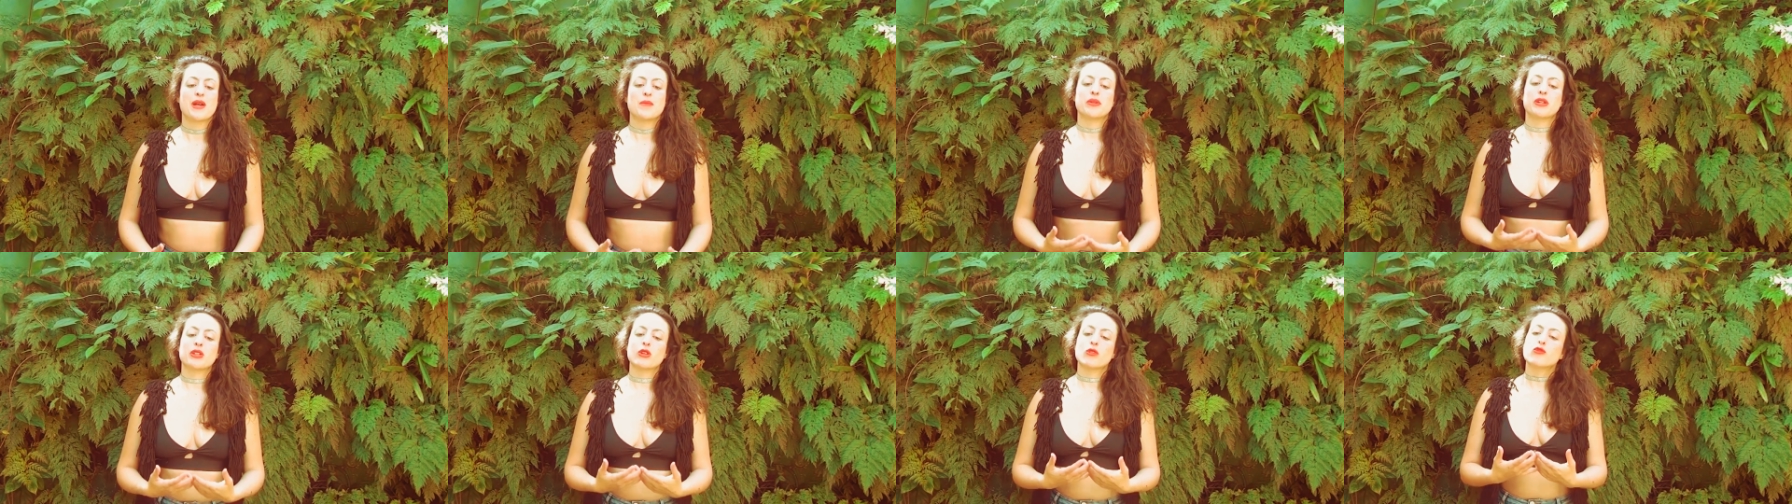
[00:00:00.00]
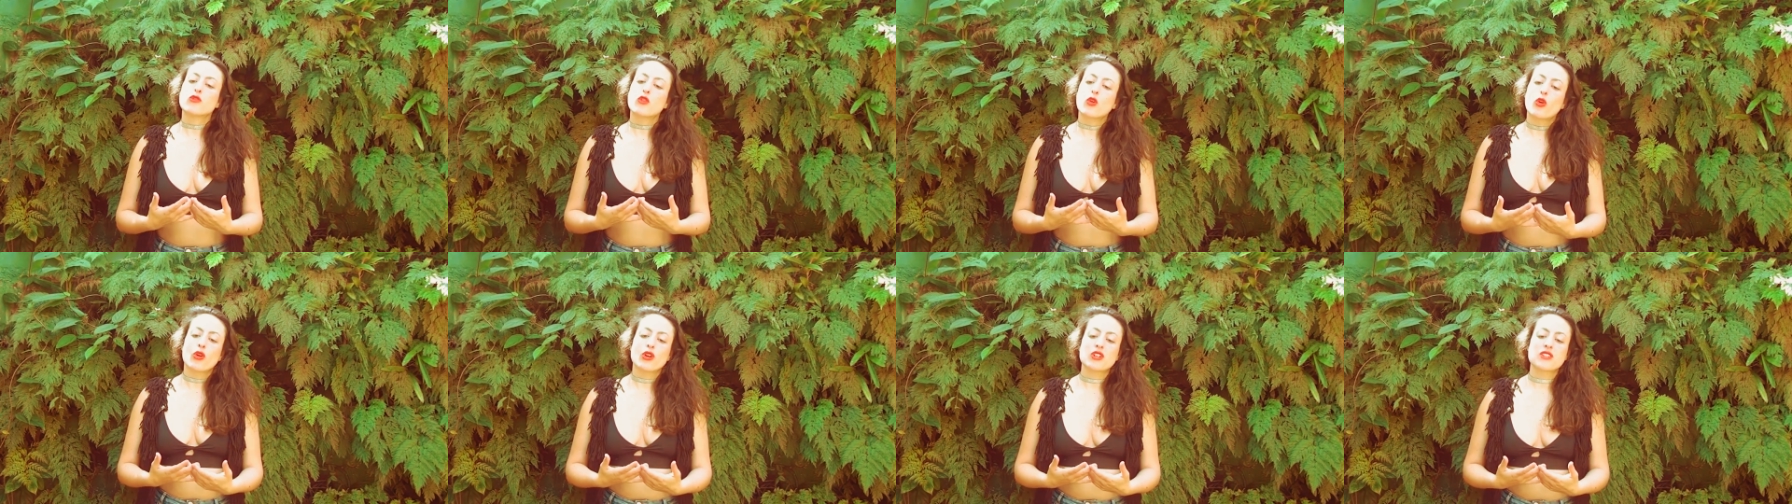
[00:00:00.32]
but
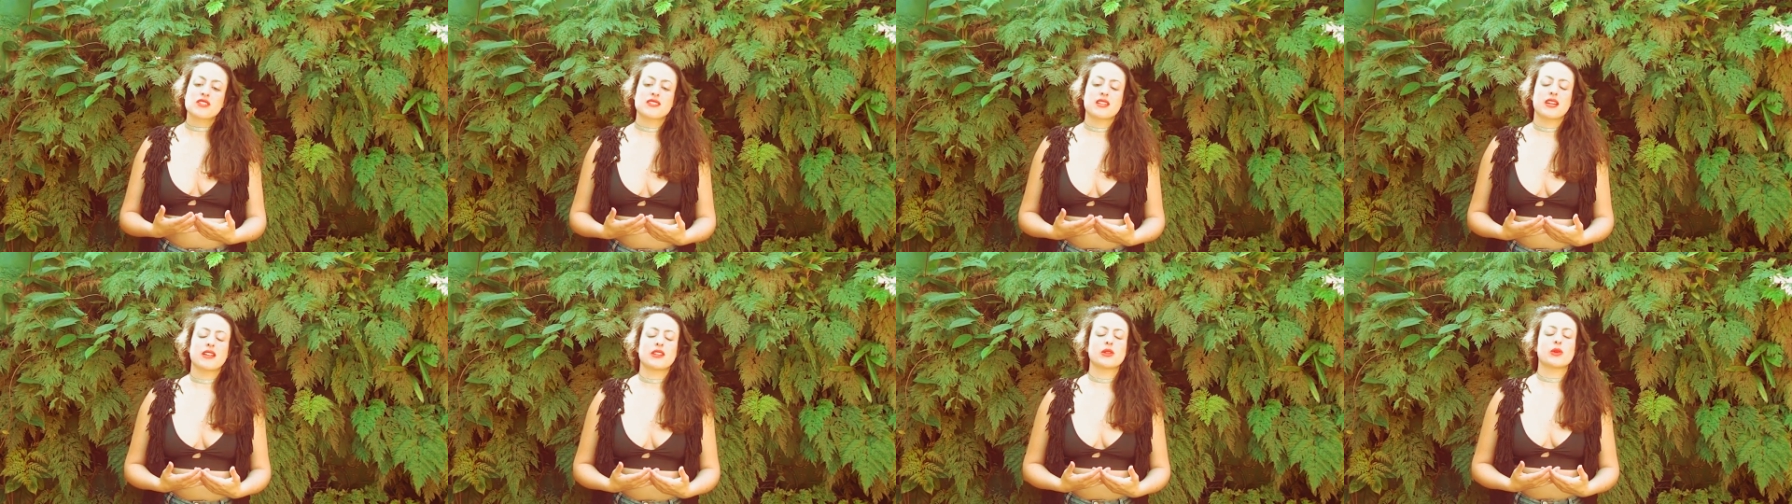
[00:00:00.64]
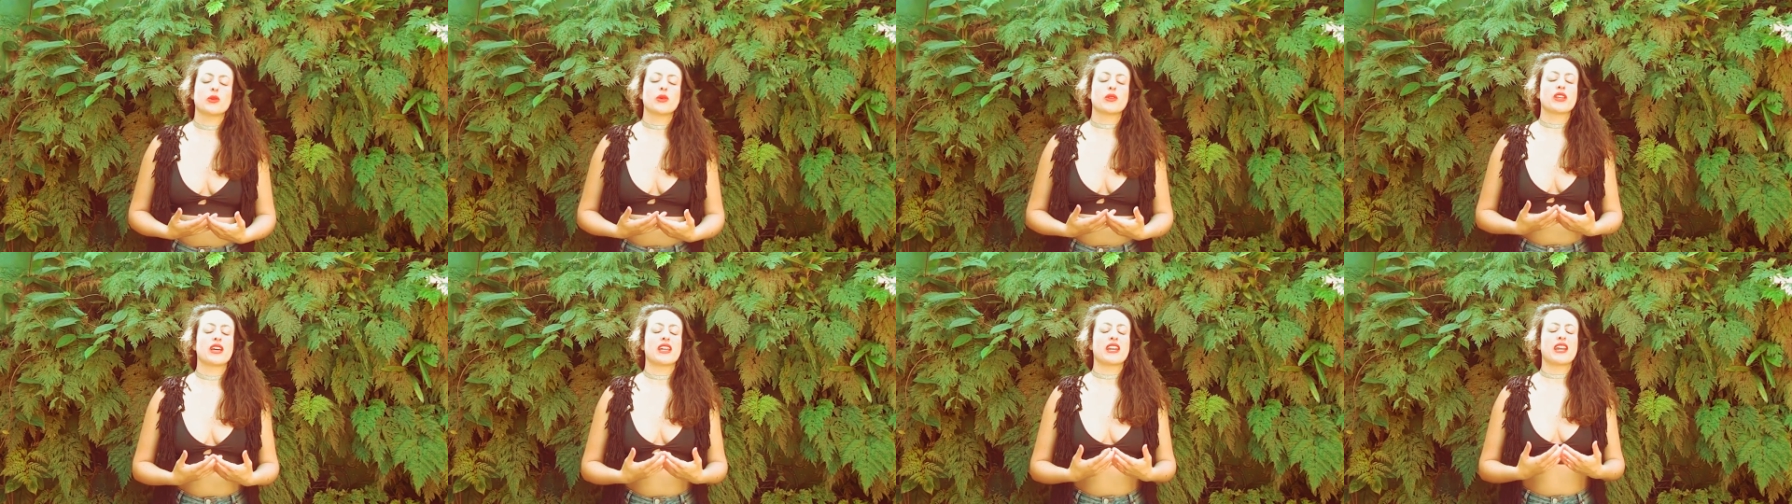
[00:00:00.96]
of course, I
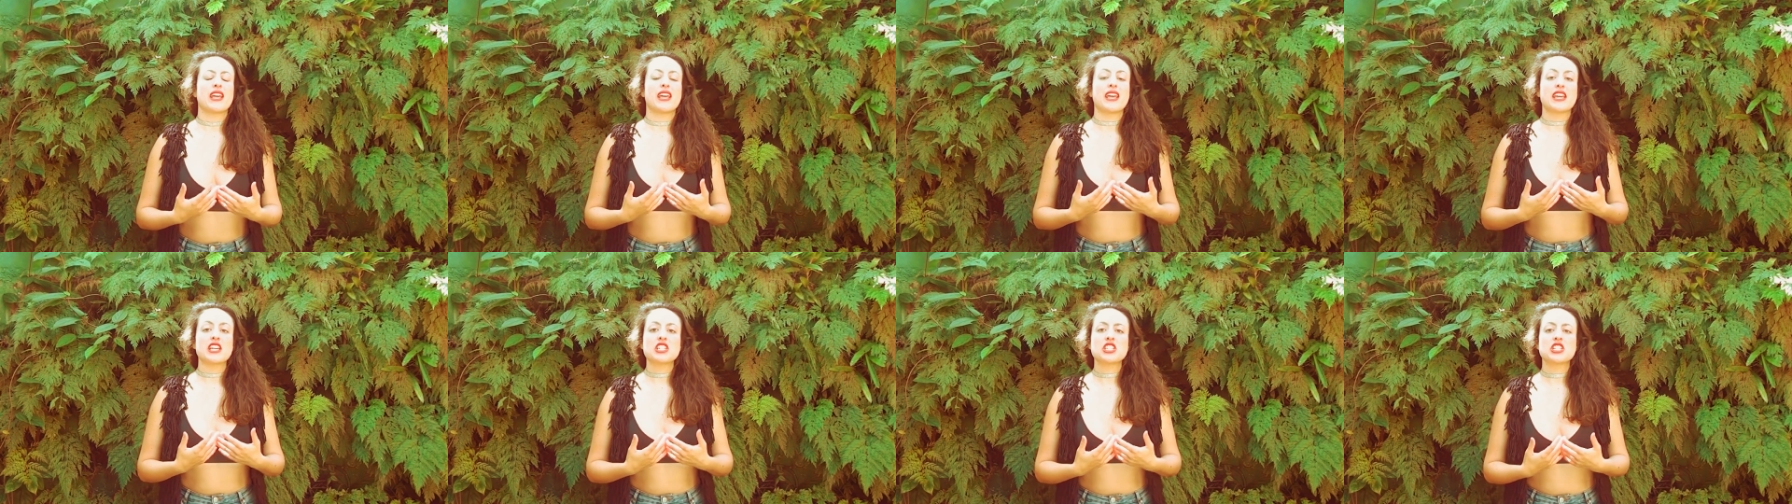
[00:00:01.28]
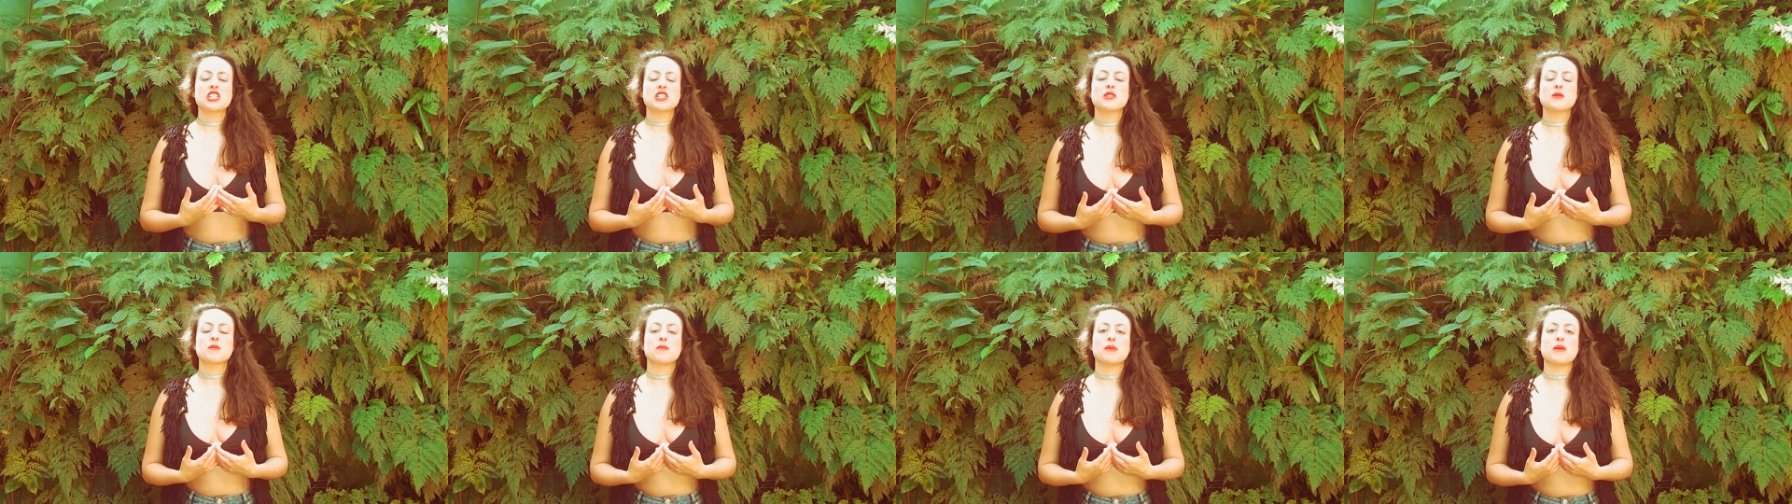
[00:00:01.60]
know that
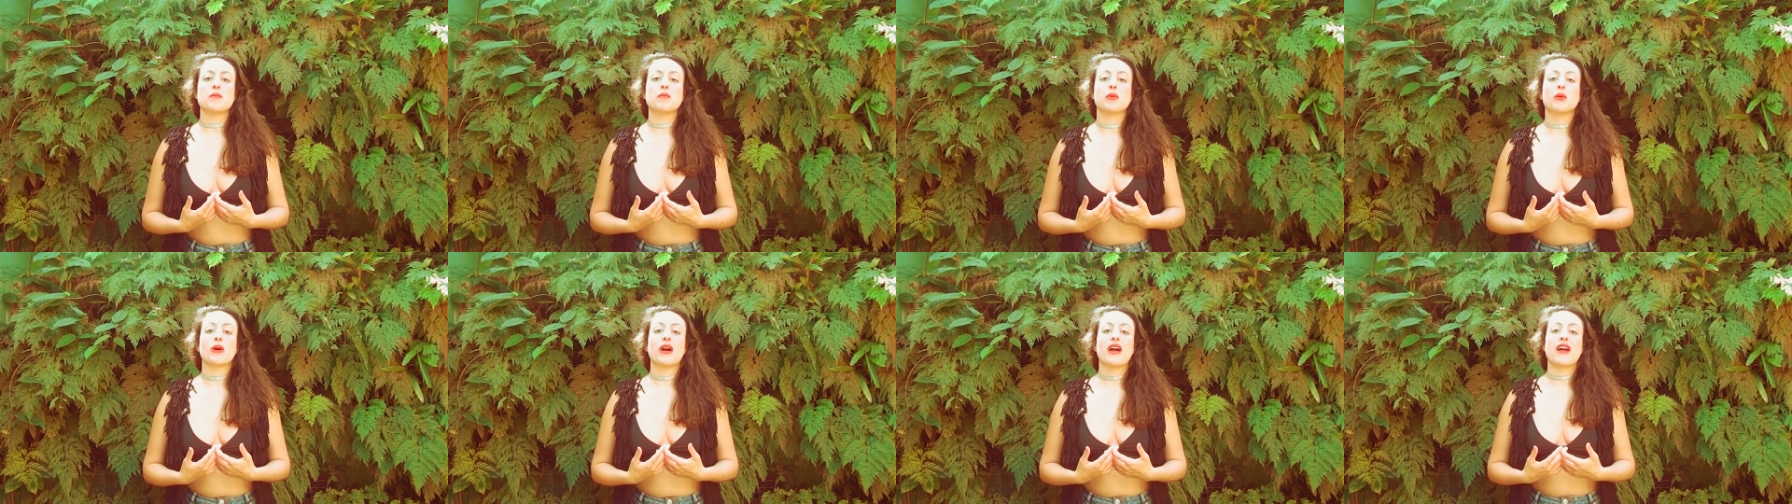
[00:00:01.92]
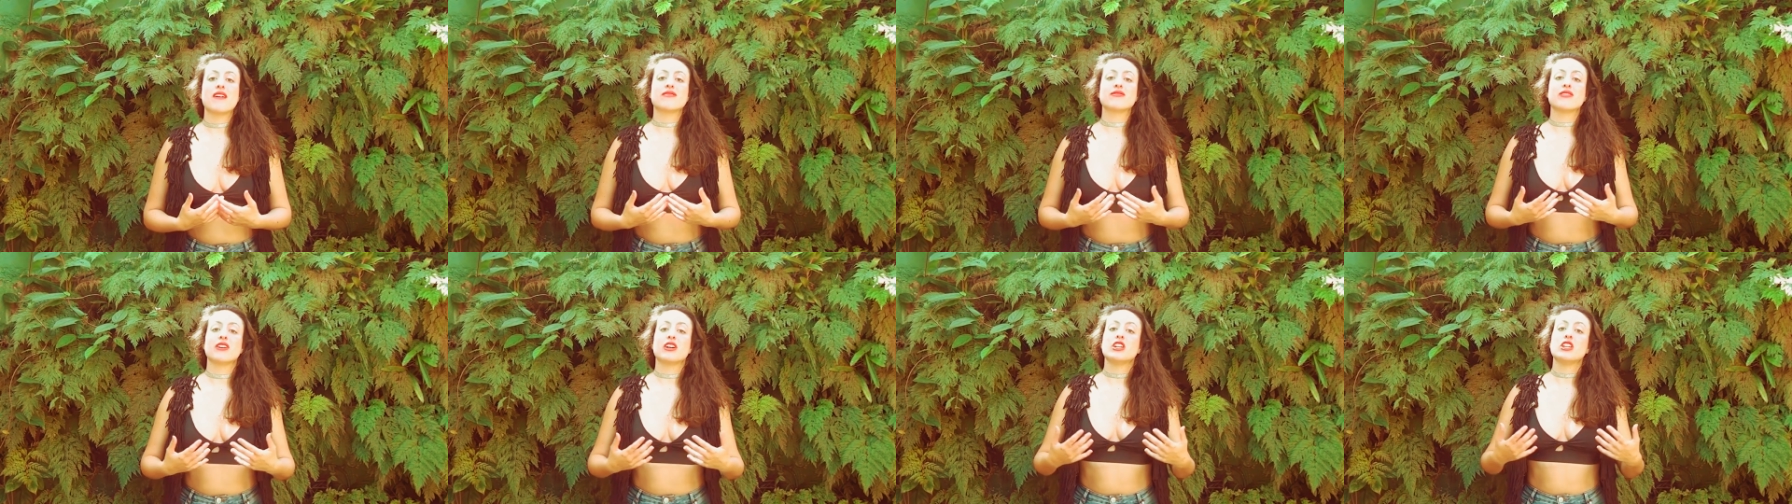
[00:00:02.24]
anxious people
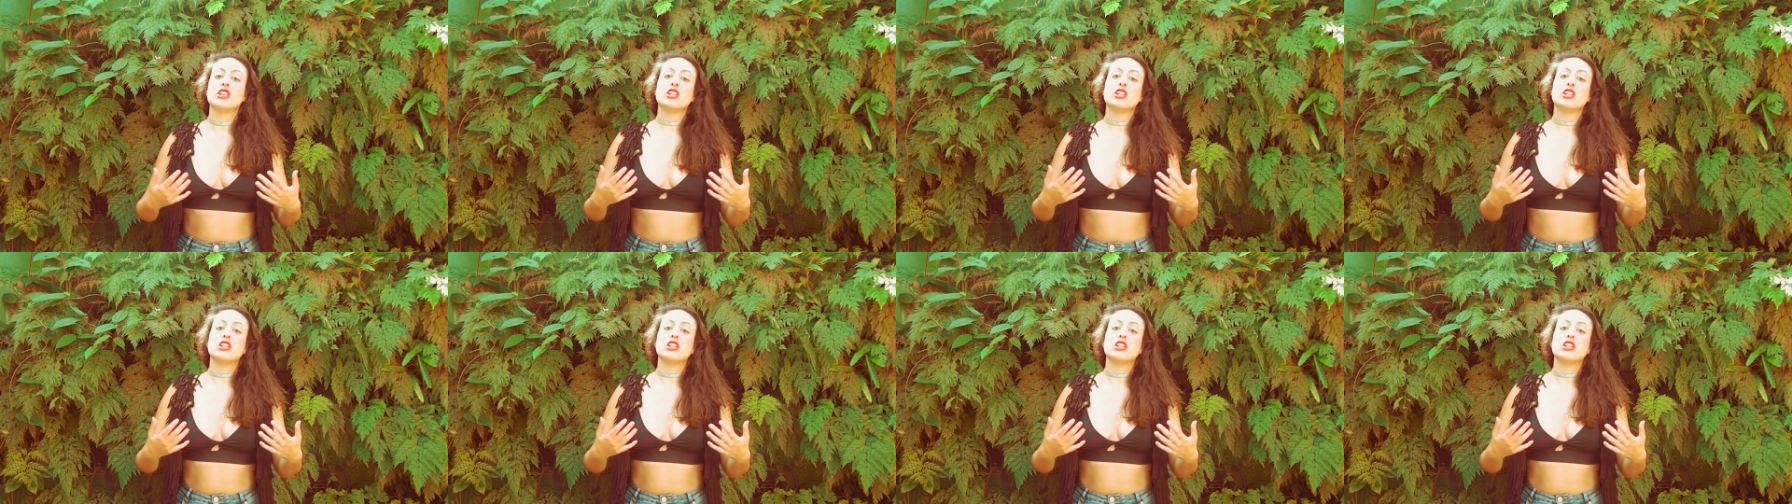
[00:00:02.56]
have